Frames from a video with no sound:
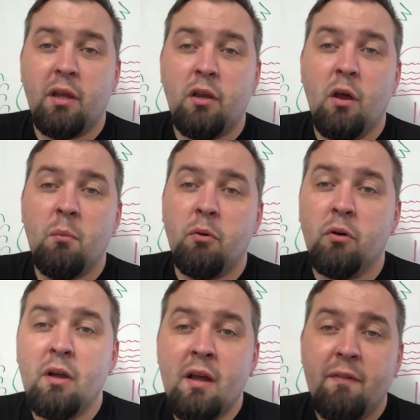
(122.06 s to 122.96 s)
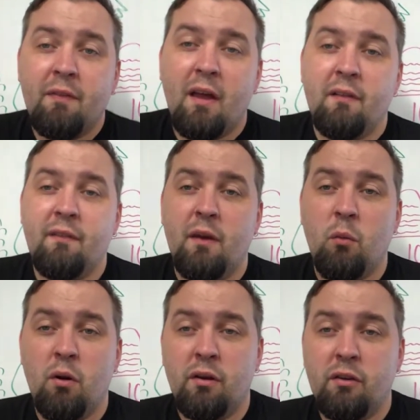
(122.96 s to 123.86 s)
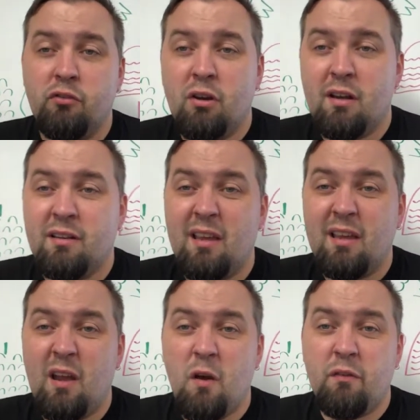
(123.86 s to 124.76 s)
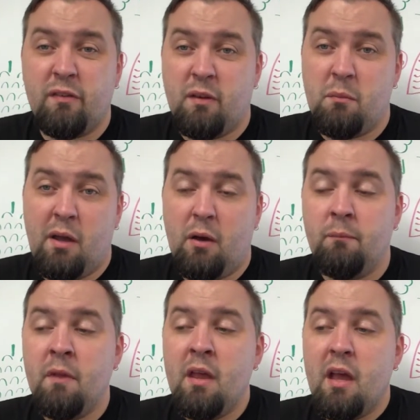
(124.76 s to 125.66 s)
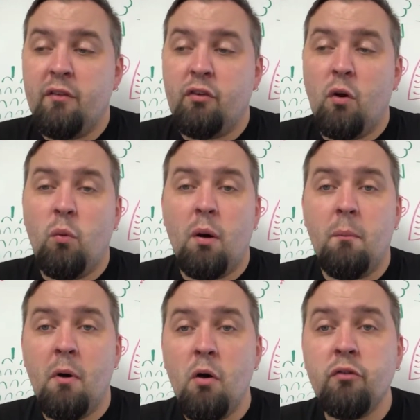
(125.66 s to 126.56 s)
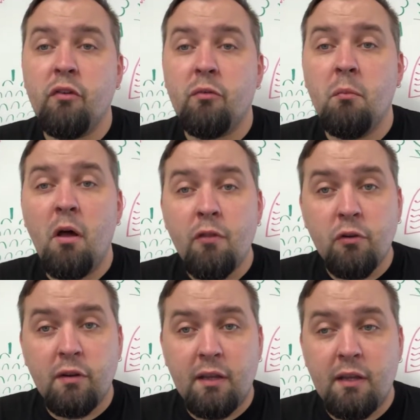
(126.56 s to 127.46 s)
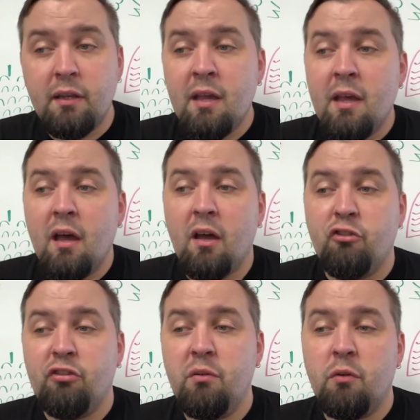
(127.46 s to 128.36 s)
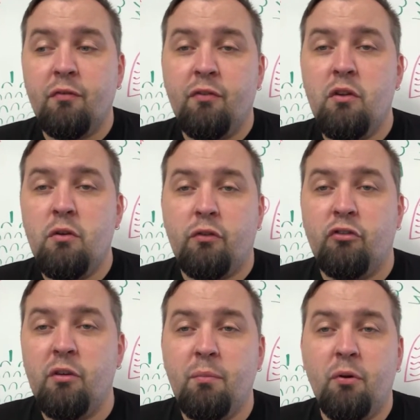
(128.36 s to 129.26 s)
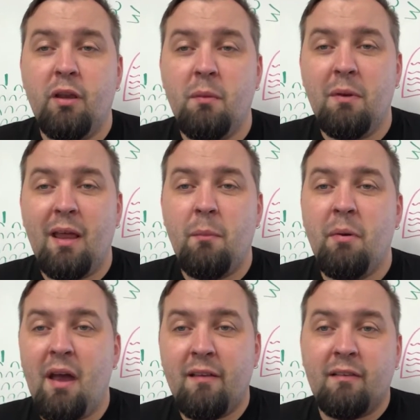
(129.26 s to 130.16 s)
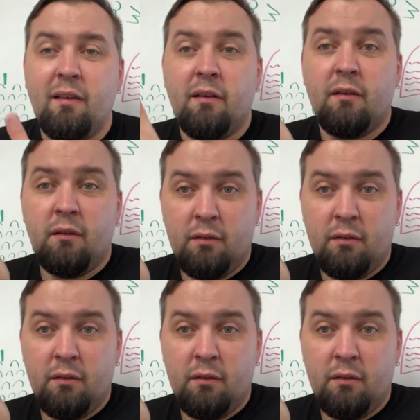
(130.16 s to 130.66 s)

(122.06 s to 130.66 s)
in number that they wanted to try to take care of it somehow. And so what Moses' mother did, she refused, so she put him in a basket